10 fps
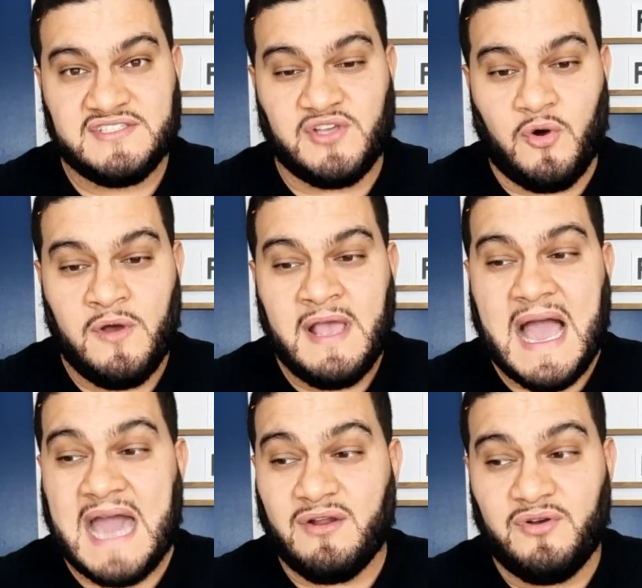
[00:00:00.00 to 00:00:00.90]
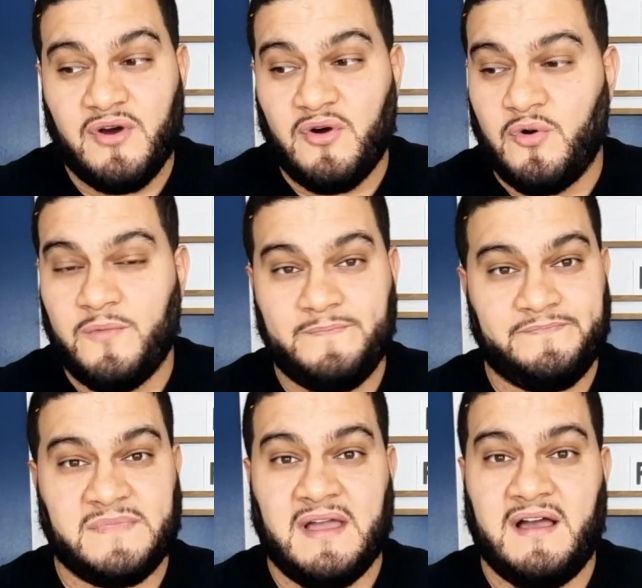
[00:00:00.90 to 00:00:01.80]
So I don't know
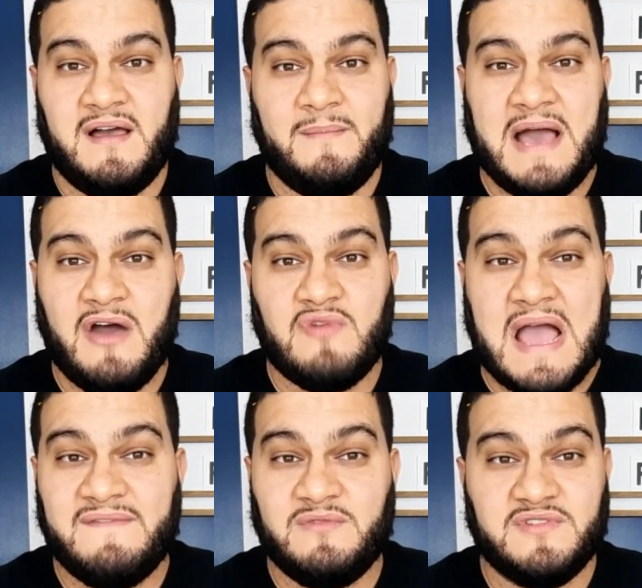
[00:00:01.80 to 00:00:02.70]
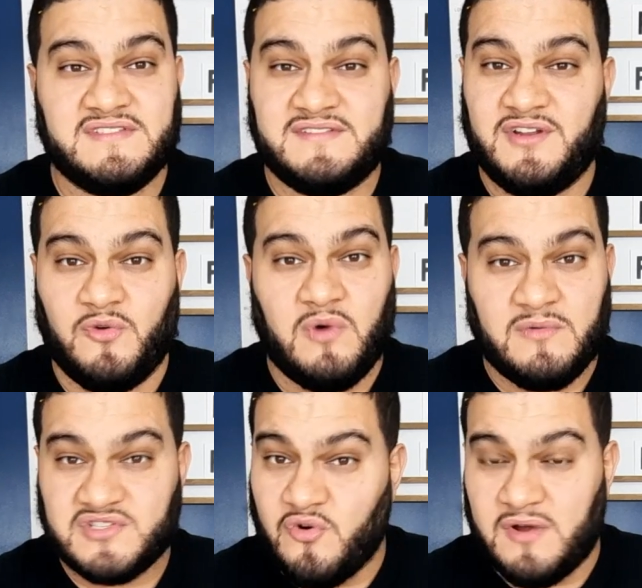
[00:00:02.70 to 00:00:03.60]
um, how Ravi was, you know,
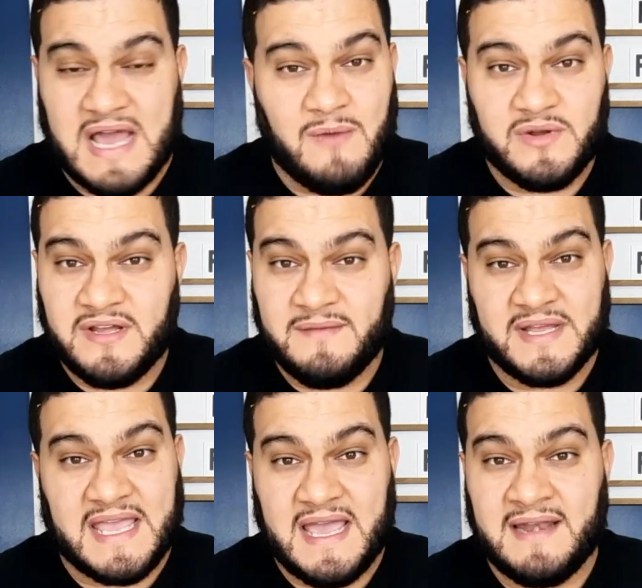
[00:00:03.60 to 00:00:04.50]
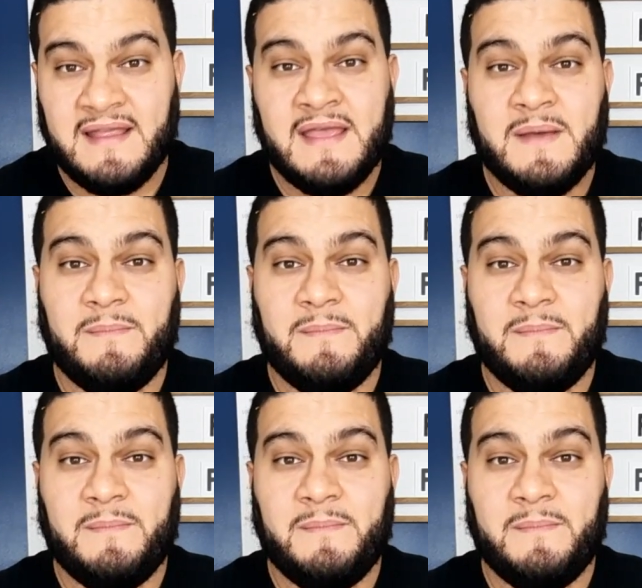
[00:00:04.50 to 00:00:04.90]
what was going on with him again.